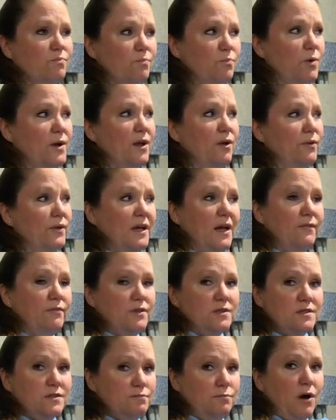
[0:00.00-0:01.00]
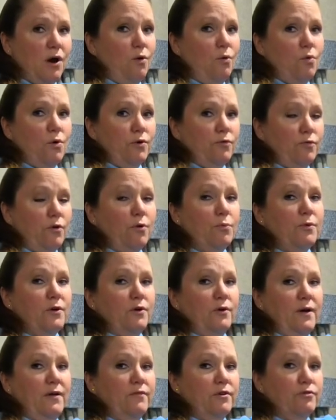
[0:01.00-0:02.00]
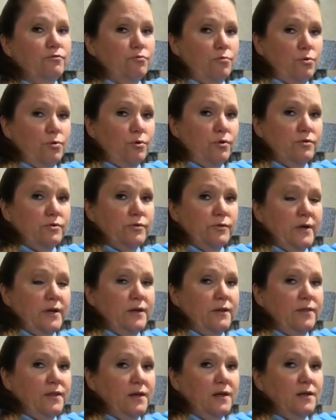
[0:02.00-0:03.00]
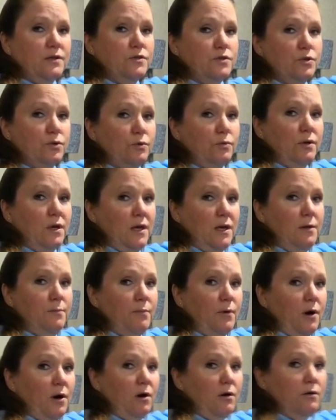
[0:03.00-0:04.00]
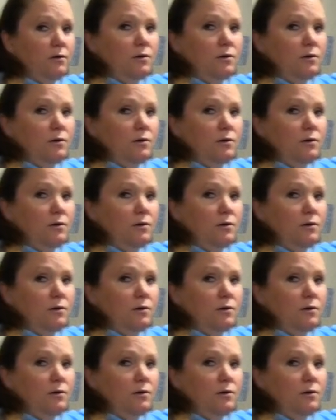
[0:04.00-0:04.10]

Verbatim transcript: we only have this small wardrobe. We don't have any drawers or anything to keep our